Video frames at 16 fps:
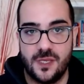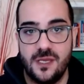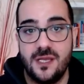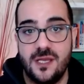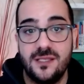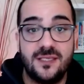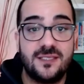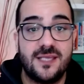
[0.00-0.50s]

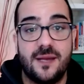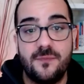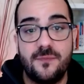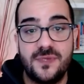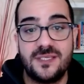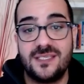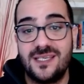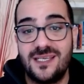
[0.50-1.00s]
This can
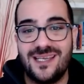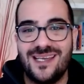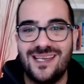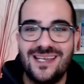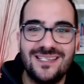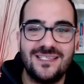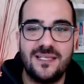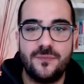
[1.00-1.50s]
be seen
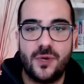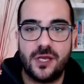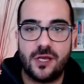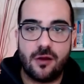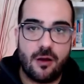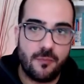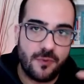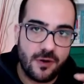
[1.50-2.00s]
easily by
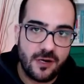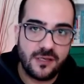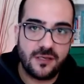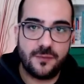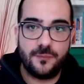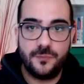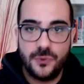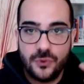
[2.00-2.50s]
comparing
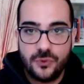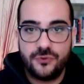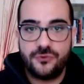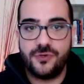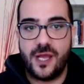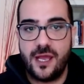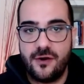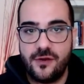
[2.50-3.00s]
the
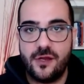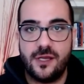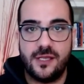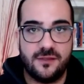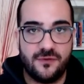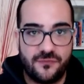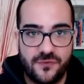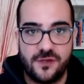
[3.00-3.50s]
blue area
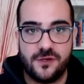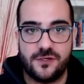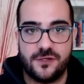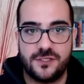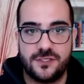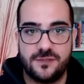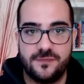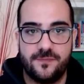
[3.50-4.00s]
in the
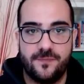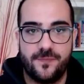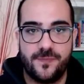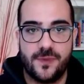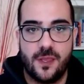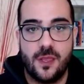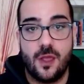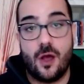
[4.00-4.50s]
figures.
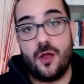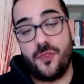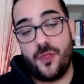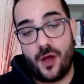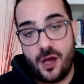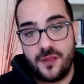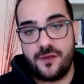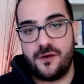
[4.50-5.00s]
On
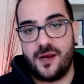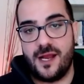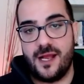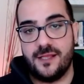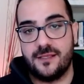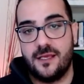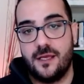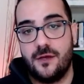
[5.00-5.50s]
the other
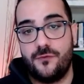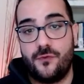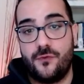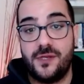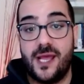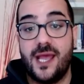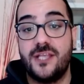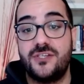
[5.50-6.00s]
hand, for
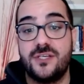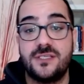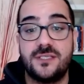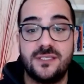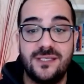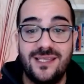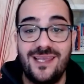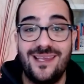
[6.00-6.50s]
the agents
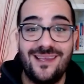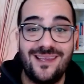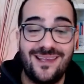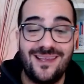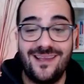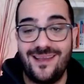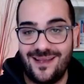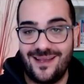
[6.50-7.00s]
D,
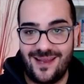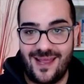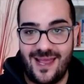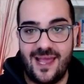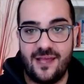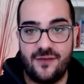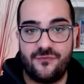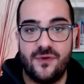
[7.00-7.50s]
E, and
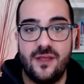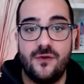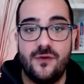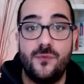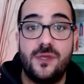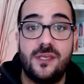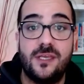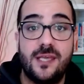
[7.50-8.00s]
F,
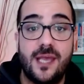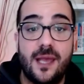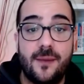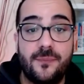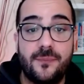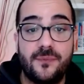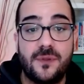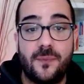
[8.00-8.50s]
we kept the
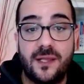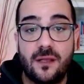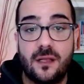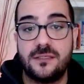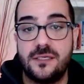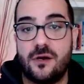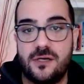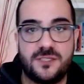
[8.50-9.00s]

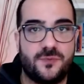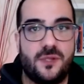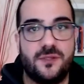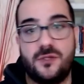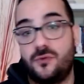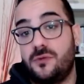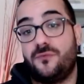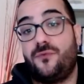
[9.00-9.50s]
penalty
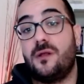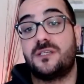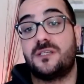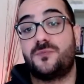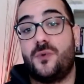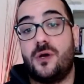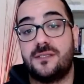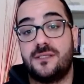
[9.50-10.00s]
corresponding to the false
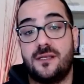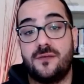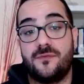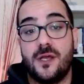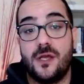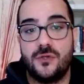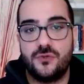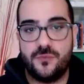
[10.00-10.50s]

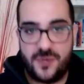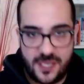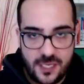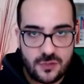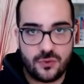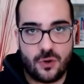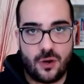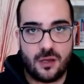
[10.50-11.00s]
positive to be
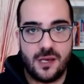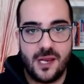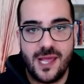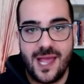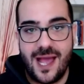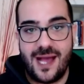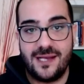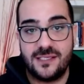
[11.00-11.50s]
equal
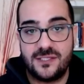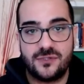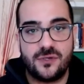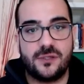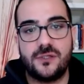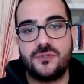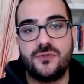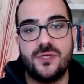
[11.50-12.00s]
and
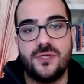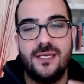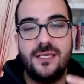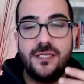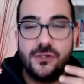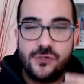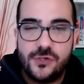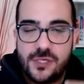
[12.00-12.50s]
started to
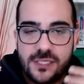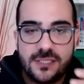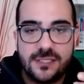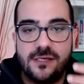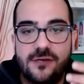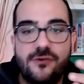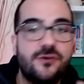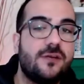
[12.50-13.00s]
increase
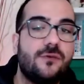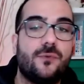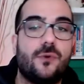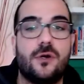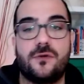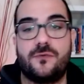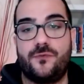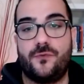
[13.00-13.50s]
the
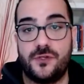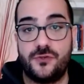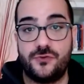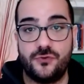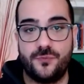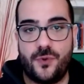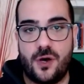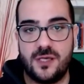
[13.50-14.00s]
reward for the
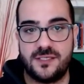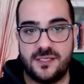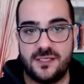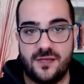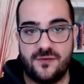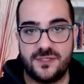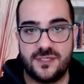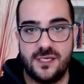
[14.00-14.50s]
true
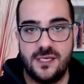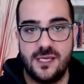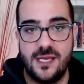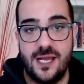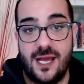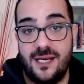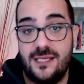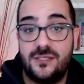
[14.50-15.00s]
positives.
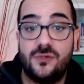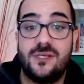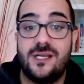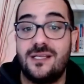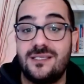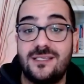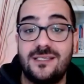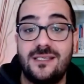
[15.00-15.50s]
And as you
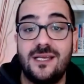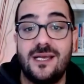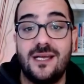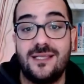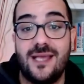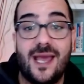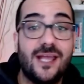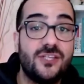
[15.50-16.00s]
can see,
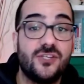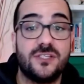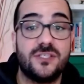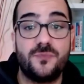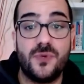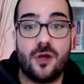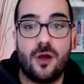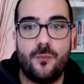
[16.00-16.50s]
the agents
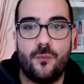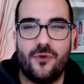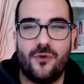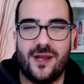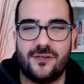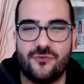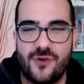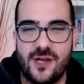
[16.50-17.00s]
become more
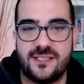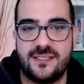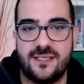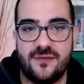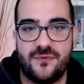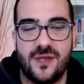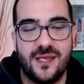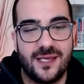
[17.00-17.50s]

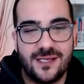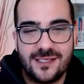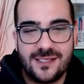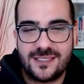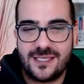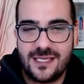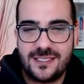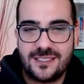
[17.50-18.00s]
aggressive in the
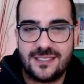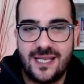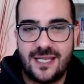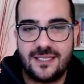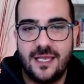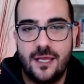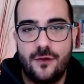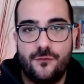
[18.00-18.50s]
sense
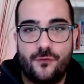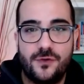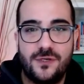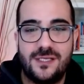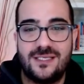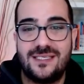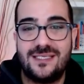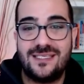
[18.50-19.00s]
that for
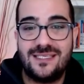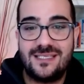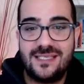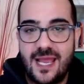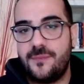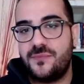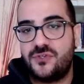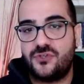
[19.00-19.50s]
the
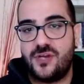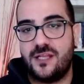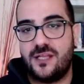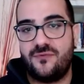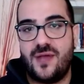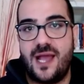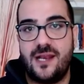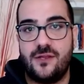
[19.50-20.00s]
same trend
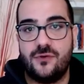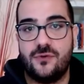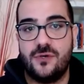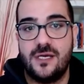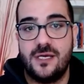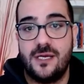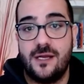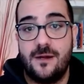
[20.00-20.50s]

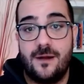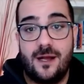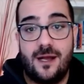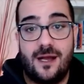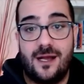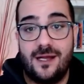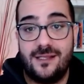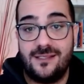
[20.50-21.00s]
value,
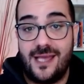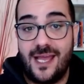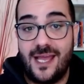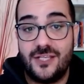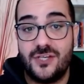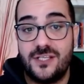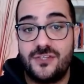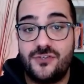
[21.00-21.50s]
the
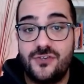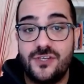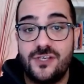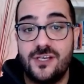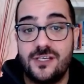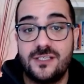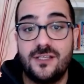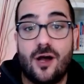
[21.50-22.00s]
agent
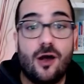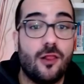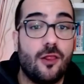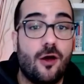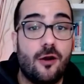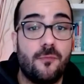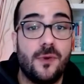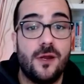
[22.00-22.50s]
triggers the
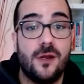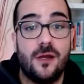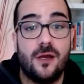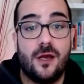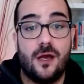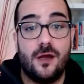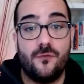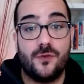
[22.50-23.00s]
alarm
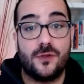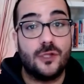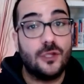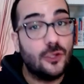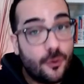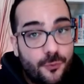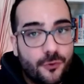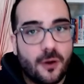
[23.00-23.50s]
with
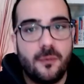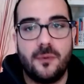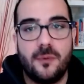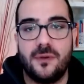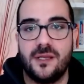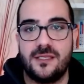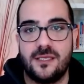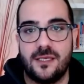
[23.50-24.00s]
low
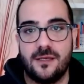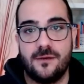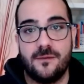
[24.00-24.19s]
probability